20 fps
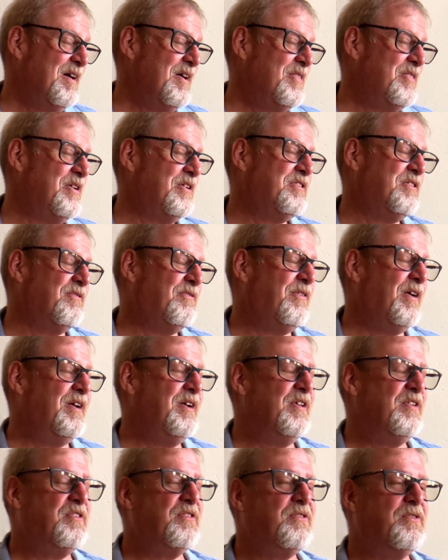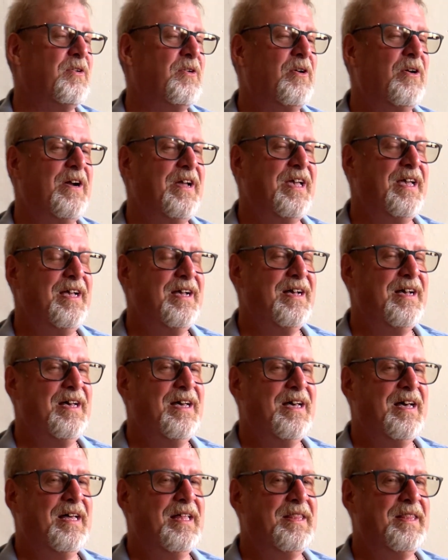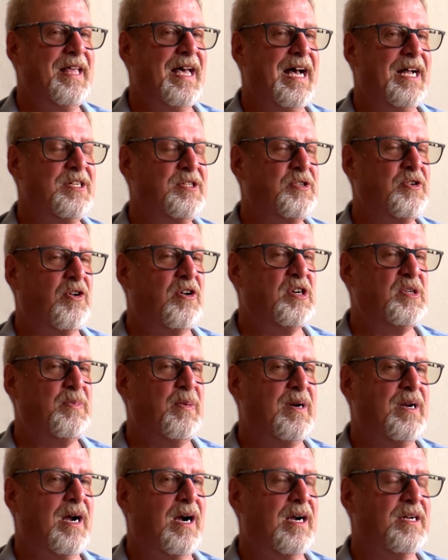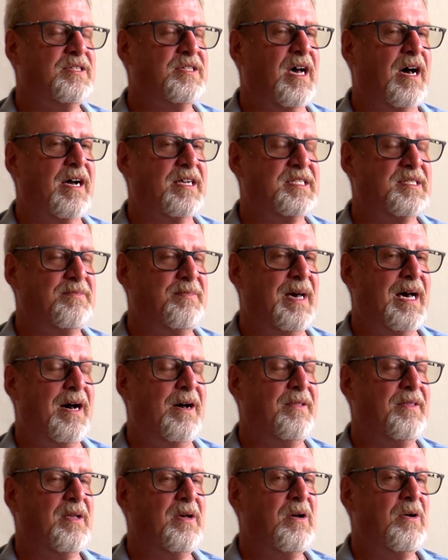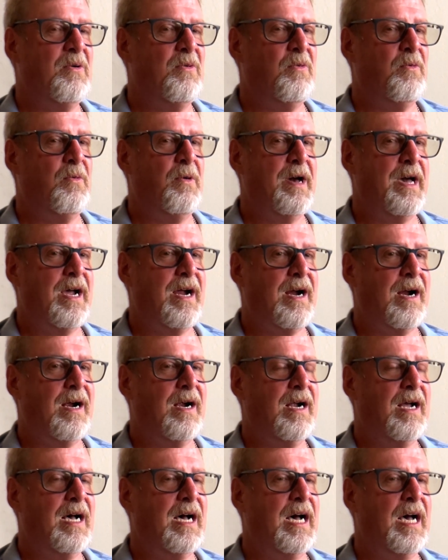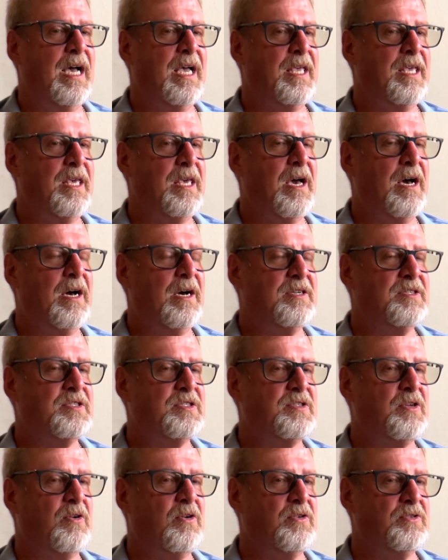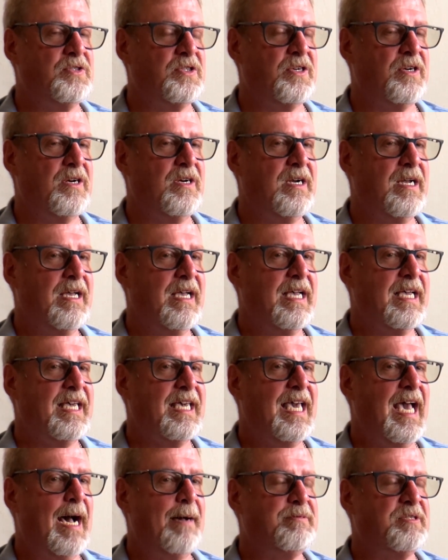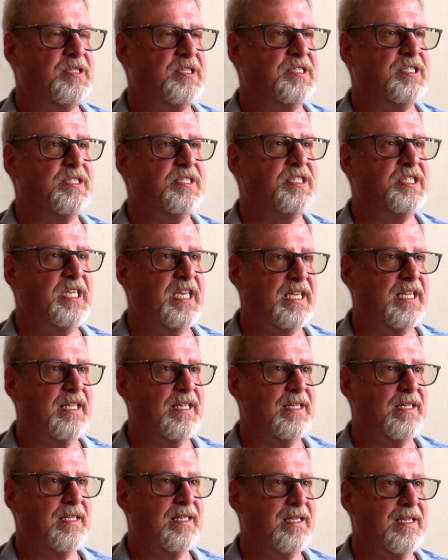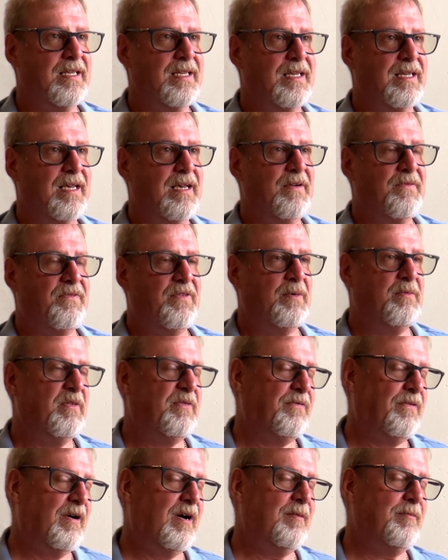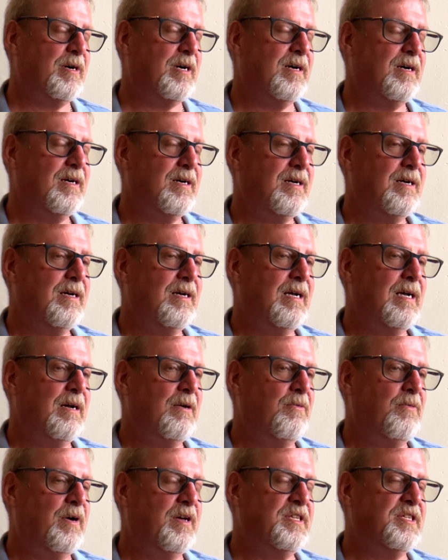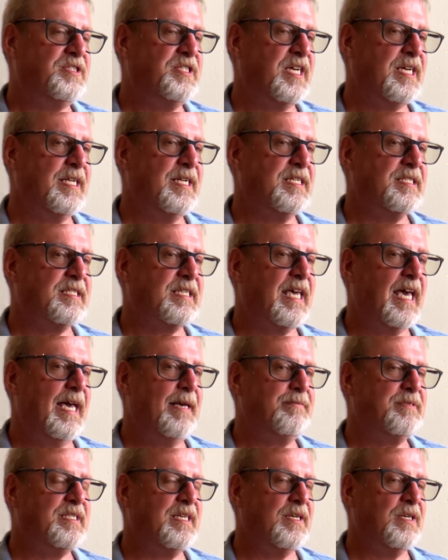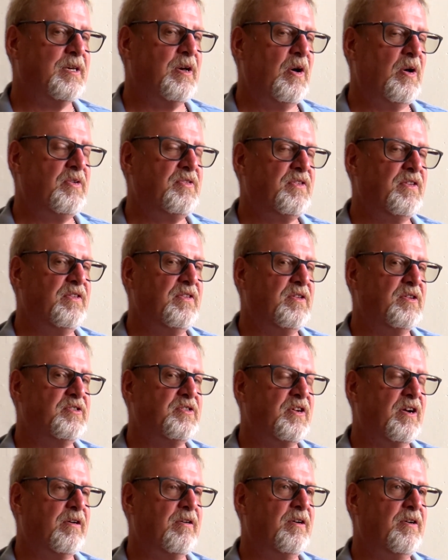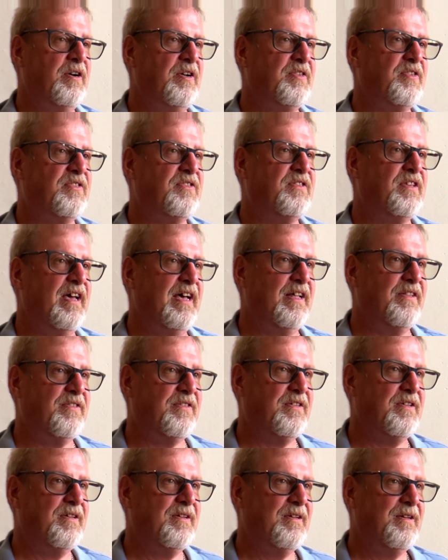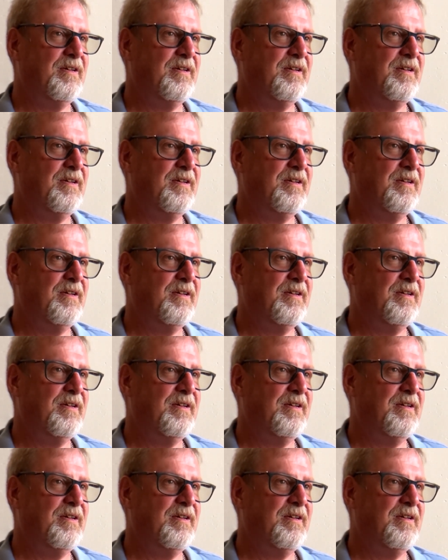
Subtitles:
There's a funny story that George Bernard talks about where a young soldier captures a chicken from a farmer. Well, the chicken escapes and goes into General Hood's tent.